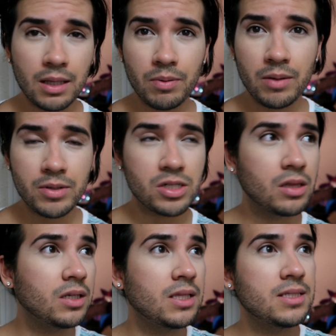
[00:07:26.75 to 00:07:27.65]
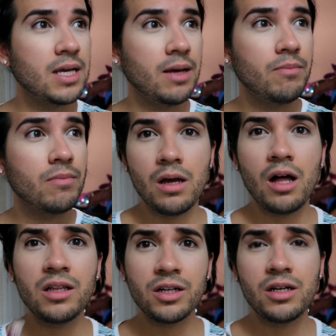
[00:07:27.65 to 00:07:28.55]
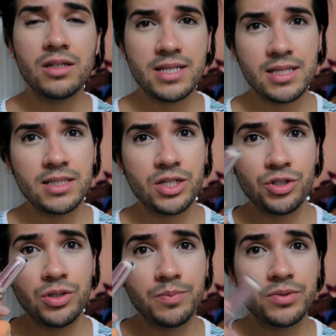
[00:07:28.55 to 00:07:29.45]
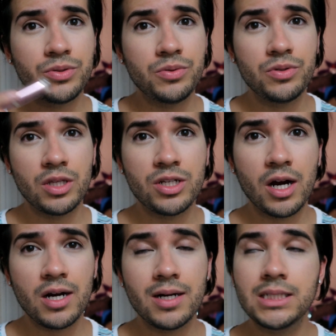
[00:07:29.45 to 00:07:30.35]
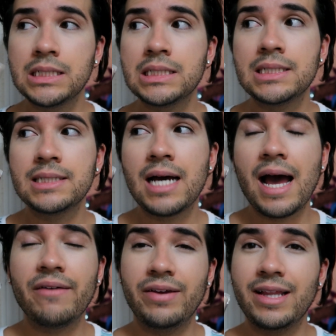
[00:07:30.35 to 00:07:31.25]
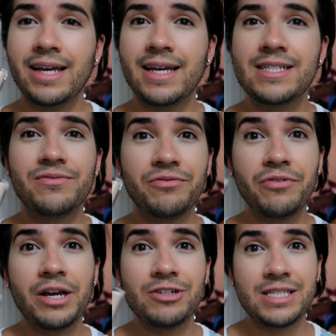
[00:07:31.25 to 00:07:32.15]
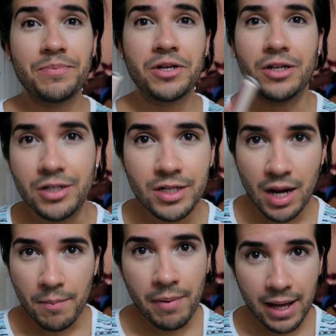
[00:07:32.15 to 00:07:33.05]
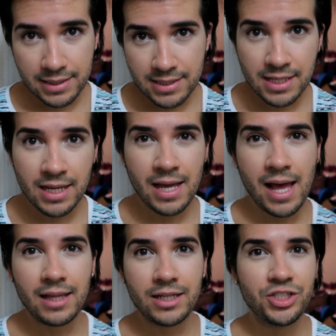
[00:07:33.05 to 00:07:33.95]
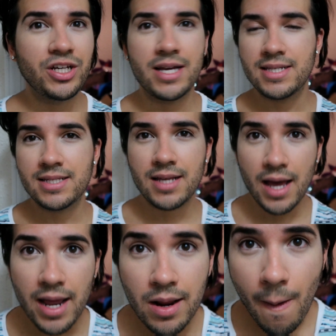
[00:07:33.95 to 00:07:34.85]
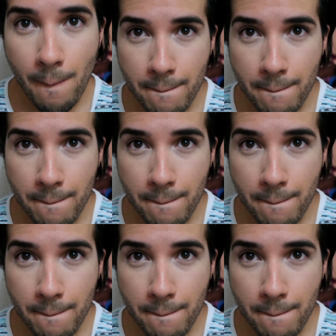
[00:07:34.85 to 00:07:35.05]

they pretty much look the same. All in all, is this a dupe to the Tarte? I feel like it's very similar, but I'll let you guys decide.